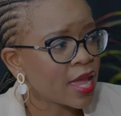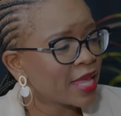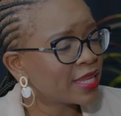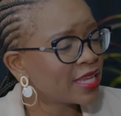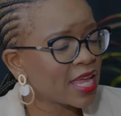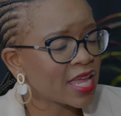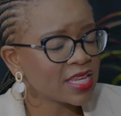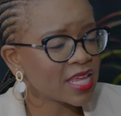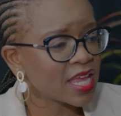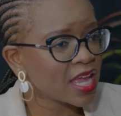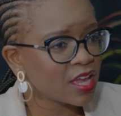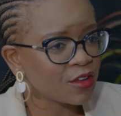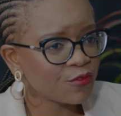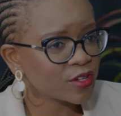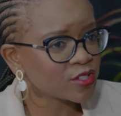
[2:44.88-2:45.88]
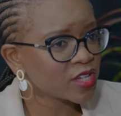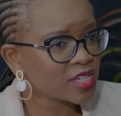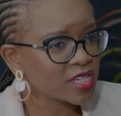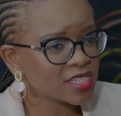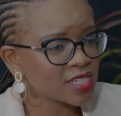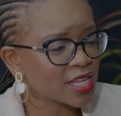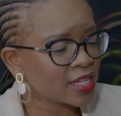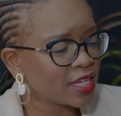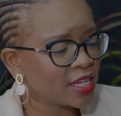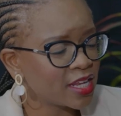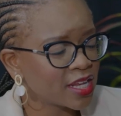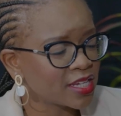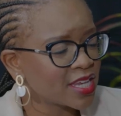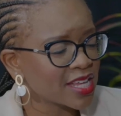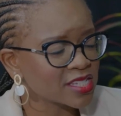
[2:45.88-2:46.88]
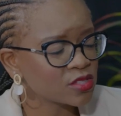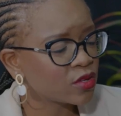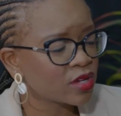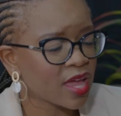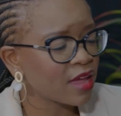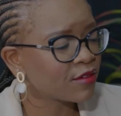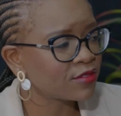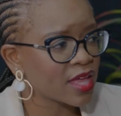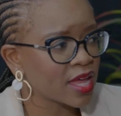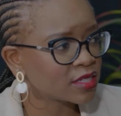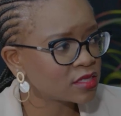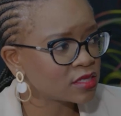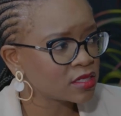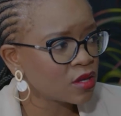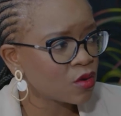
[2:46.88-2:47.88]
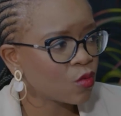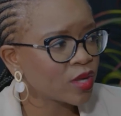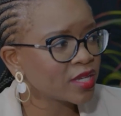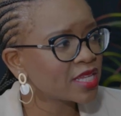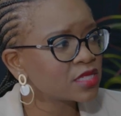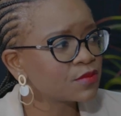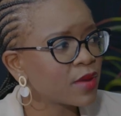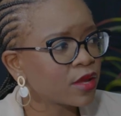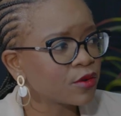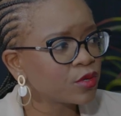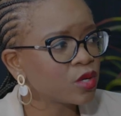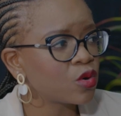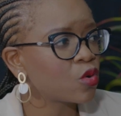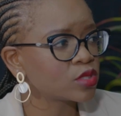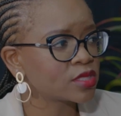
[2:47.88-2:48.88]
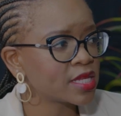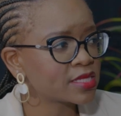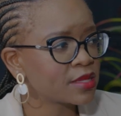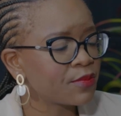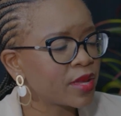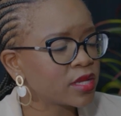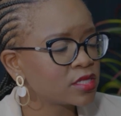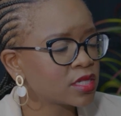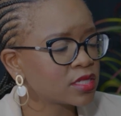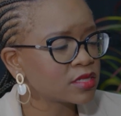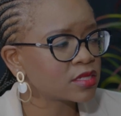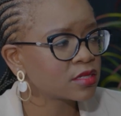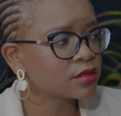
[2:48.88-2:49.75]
And if a traditional healer does not have that, what is my recourse as a patient?